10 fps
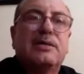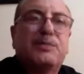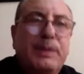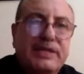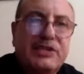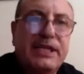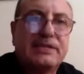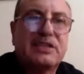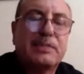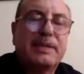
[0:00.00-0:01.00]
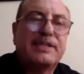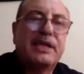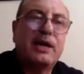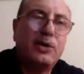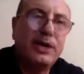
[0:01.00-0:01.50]
Palestinians in the
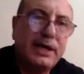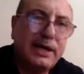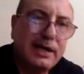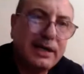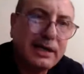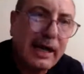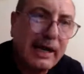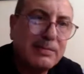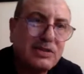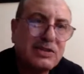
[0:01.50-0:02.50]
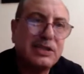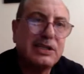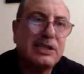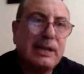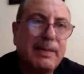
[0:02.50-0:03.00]
Badawi camps
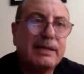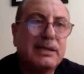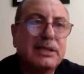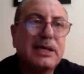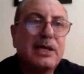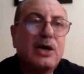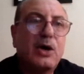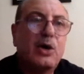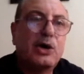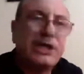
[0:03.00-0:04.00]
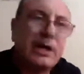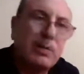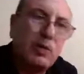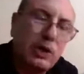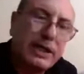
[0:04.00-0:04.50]
in Lebanon or
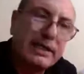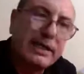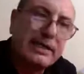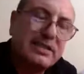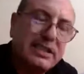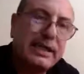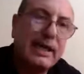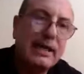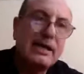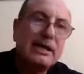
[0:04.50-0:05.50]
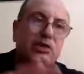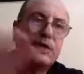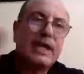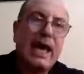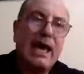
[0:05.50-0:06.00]
Yarmouk in Syria. So they
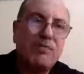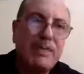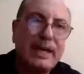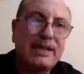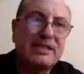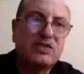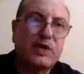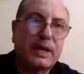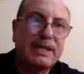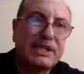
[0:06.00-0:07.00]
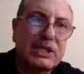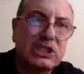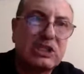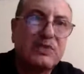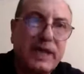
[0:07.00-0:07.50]
have made this
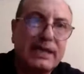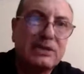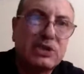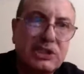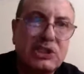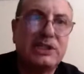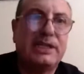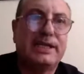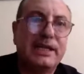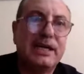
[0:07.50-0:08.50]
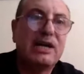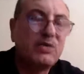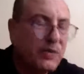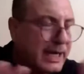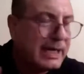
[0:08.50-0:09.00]
fragmentation very intentional and
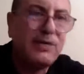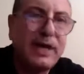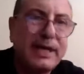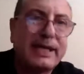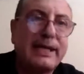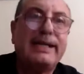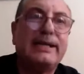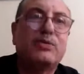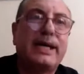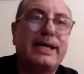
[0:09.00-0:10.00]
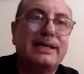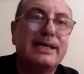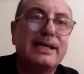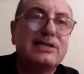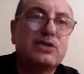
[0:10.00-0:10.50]
very, very clear way.
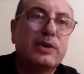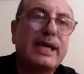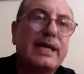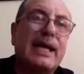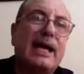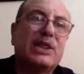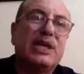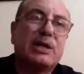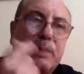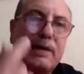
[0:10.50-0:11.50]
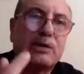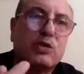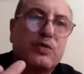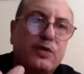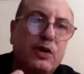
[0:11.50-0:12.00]
So that I think part of
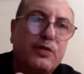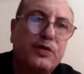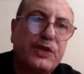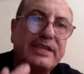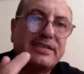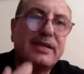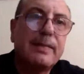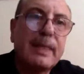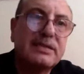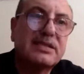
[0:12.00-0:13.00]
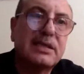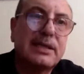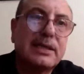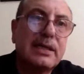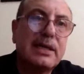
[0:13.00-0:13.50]
this historic